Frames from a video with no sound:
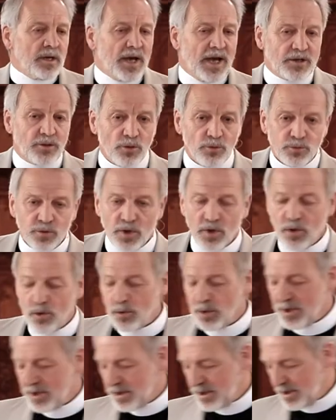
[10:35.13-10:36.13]
I don't
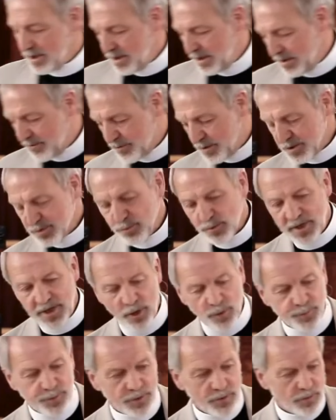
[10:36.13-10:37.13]
know if this will
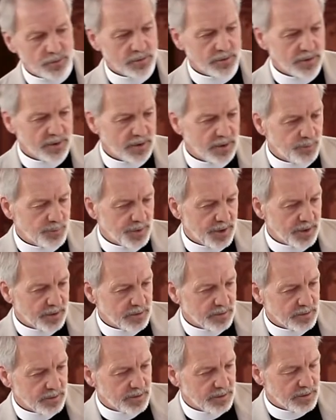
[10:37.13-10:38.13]
help you, but
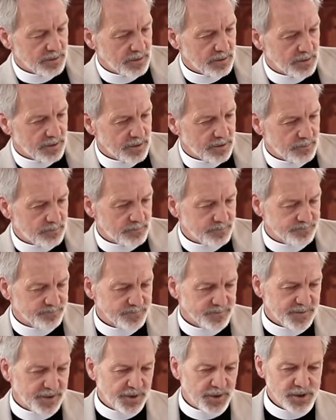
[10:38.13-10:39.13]
um,
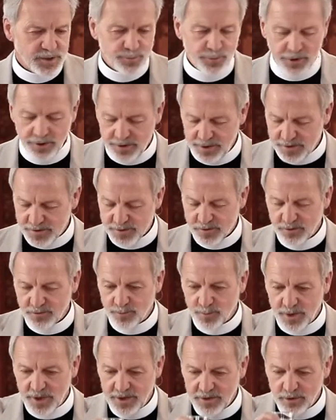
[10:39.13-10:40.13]
an experience
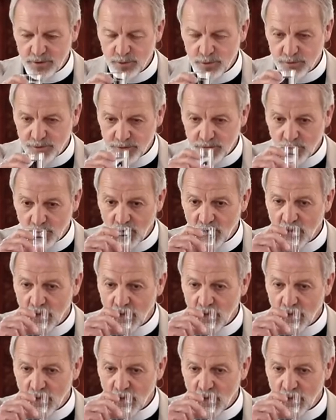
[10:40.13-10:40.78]
of my youth.